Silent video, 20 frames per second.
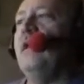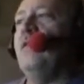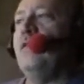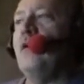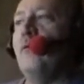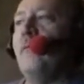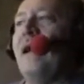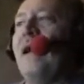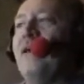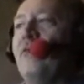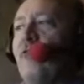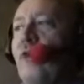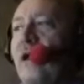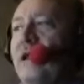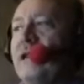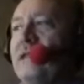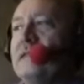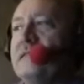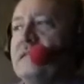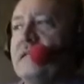thereby
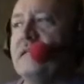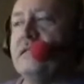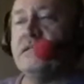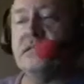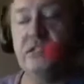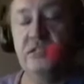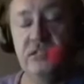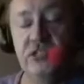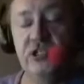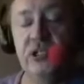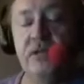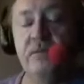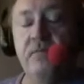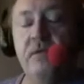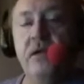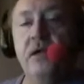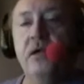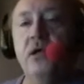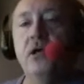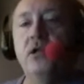granting citizenship
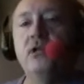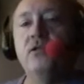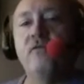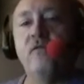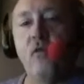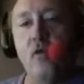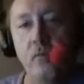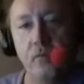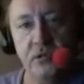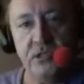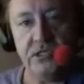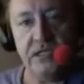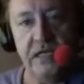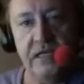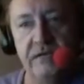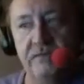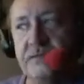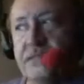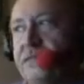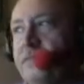to former
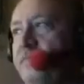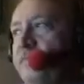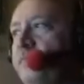slaves.